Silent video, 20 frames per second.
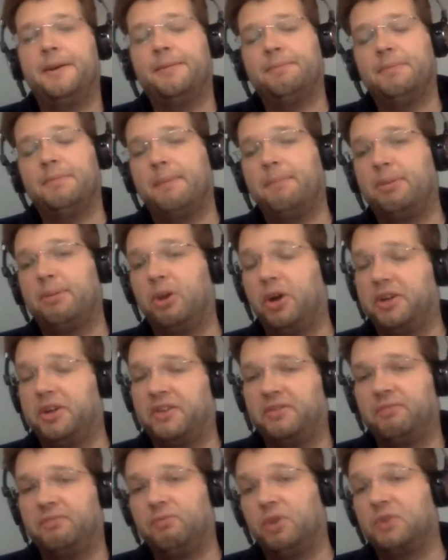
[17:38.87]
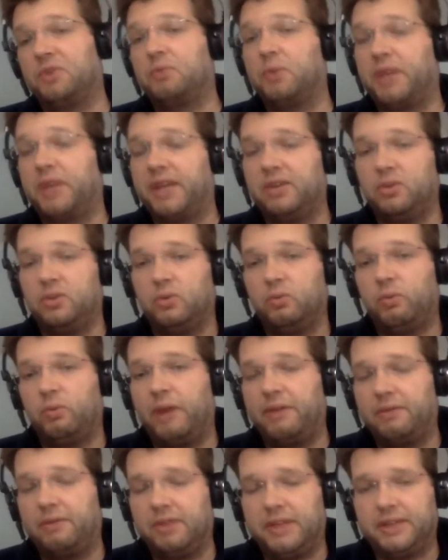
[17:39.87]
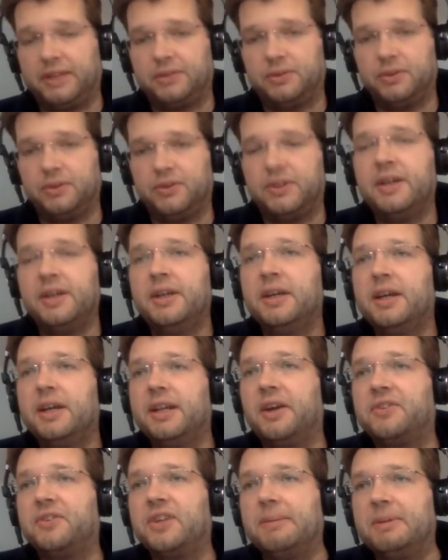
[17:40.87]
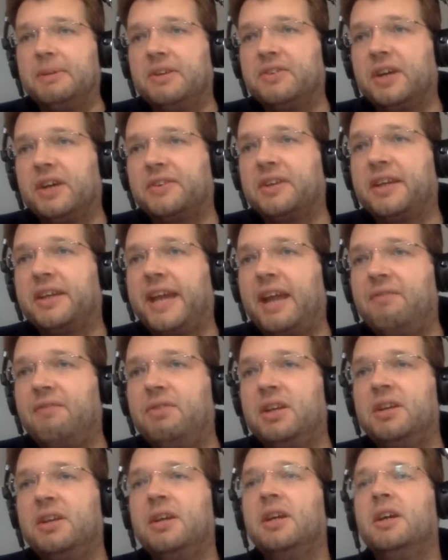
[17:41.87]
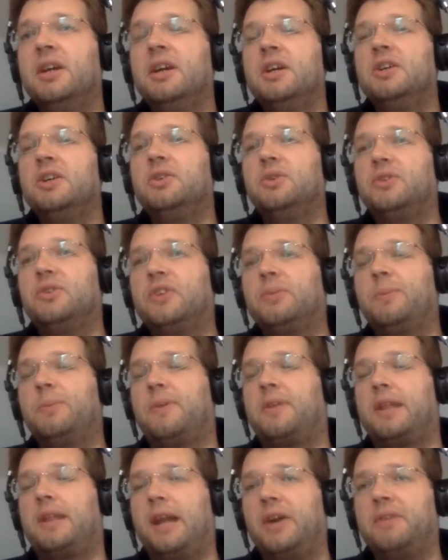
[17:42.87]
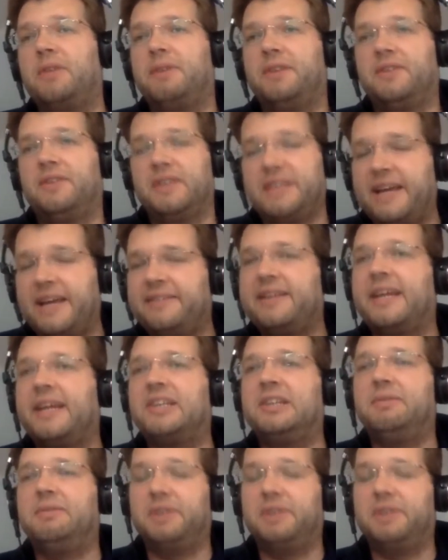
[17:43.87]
employ this and what we can do and why we would like to do this. Now, Sebi is asking, can we use this with cloud events? And yes, actually we